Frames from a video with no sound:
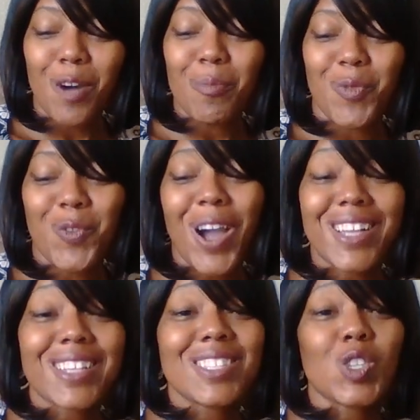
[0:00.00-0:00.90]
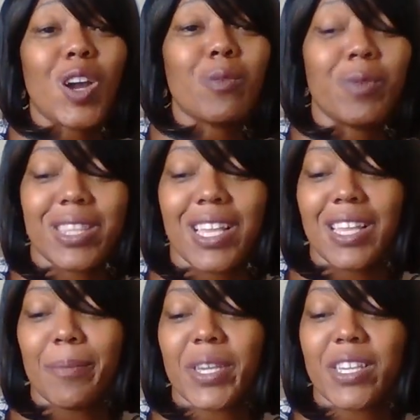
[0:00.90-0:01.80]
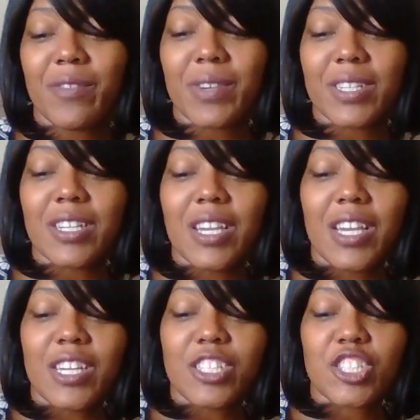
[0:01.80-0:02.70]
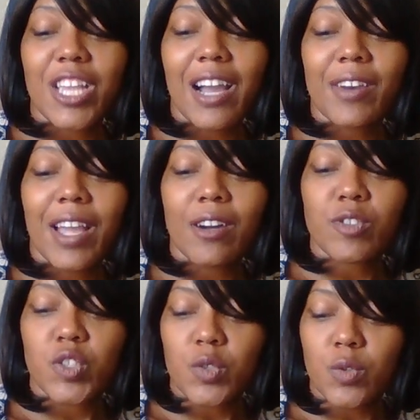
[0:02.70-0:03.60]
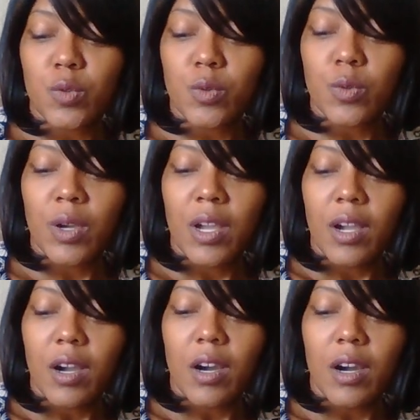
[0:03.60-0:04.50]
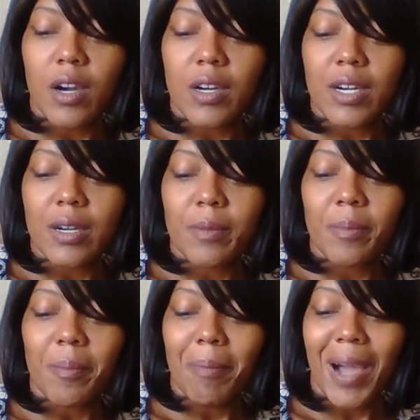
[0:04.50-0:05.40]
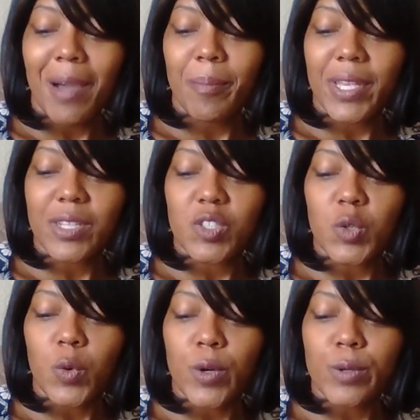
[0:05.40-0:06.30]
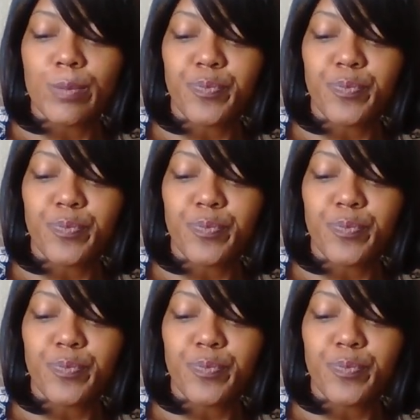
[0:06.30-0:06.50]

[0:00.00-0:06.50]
Before I get started with that, let me give a shout out to my mentor,